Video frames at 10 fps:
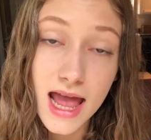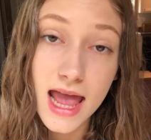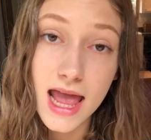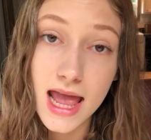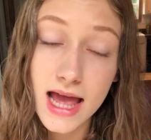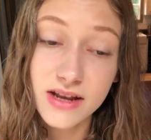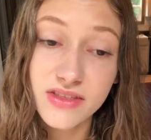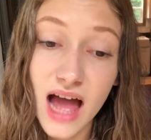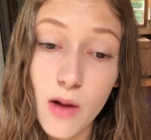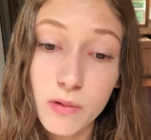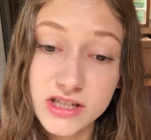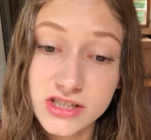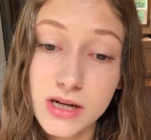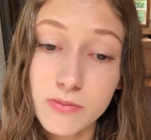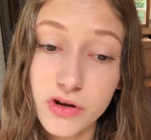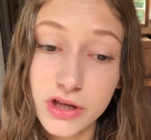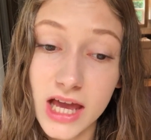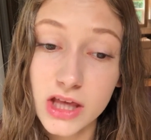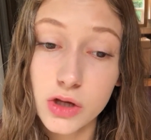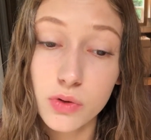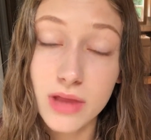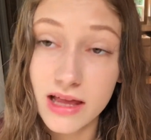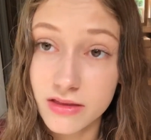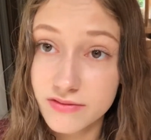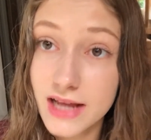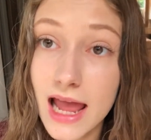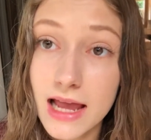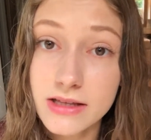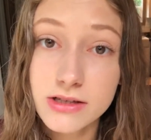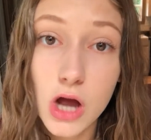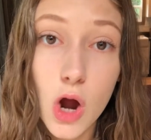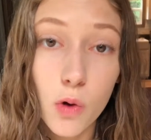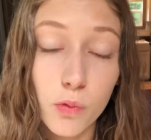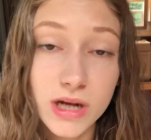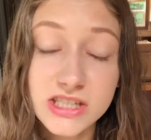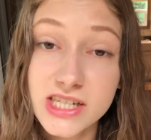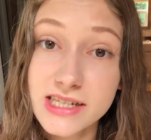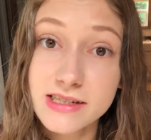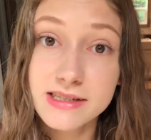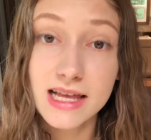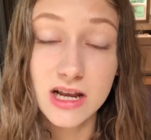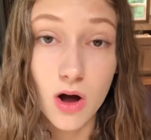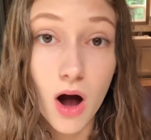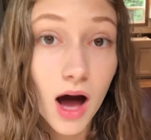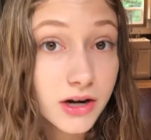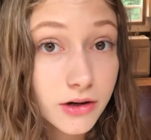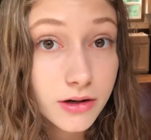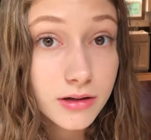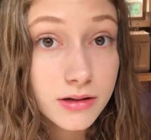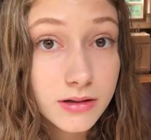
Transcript: and that wisdom will get you length of days, riches, and honor.